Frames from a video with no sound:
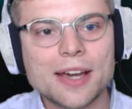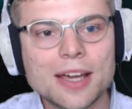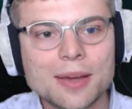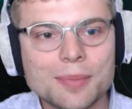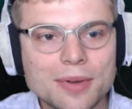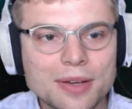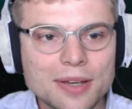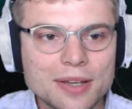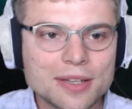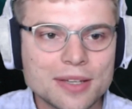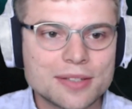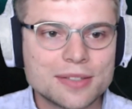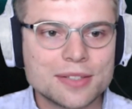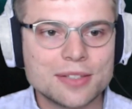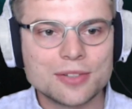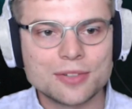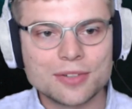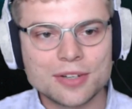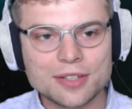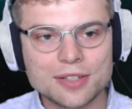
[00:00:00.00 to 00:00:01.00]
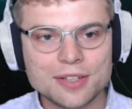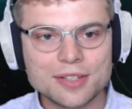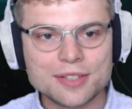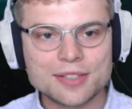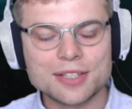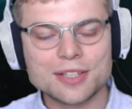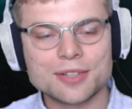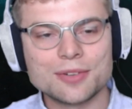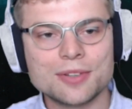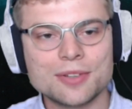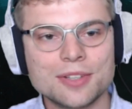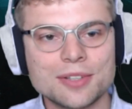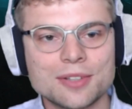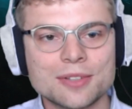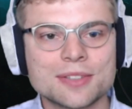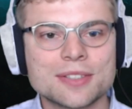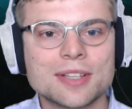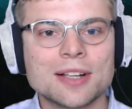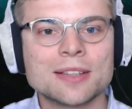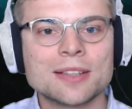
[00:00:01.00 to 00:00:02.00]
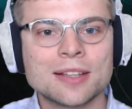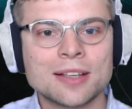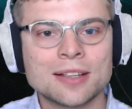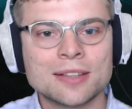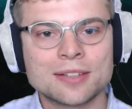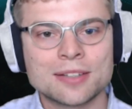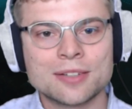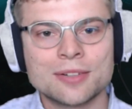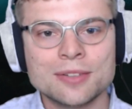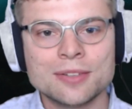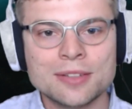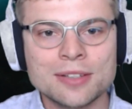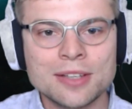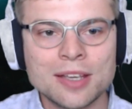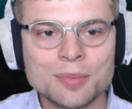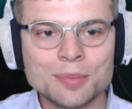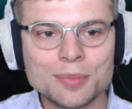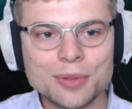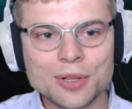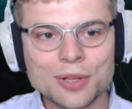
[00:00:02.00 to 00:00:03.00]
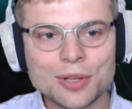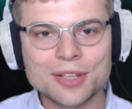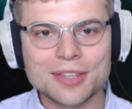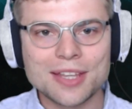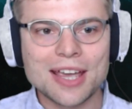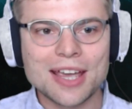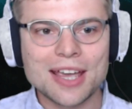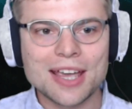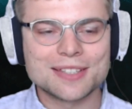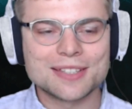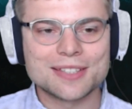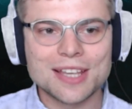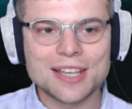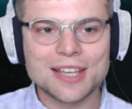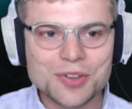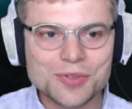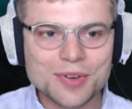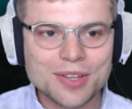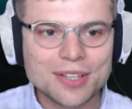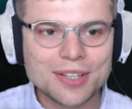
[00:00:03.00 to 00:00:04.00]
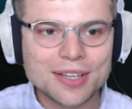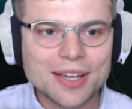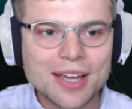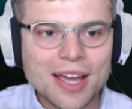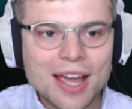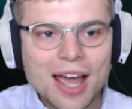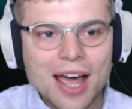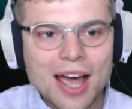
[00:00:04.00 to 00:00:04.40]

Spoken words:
I'm a senior IT security consultant currently employed at Securing.